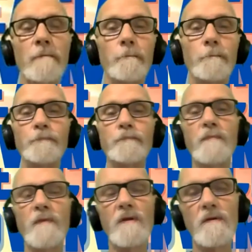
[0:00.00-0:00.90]
when the
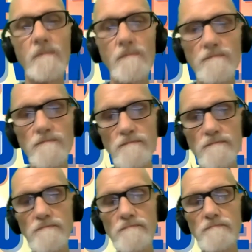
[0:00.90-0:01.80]
pancreas isn't
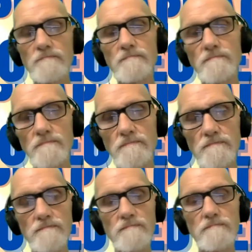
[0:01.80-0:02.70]
working correctly,
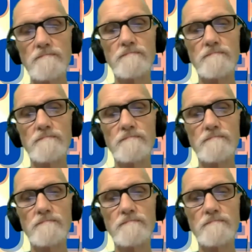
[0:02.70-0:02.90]
you're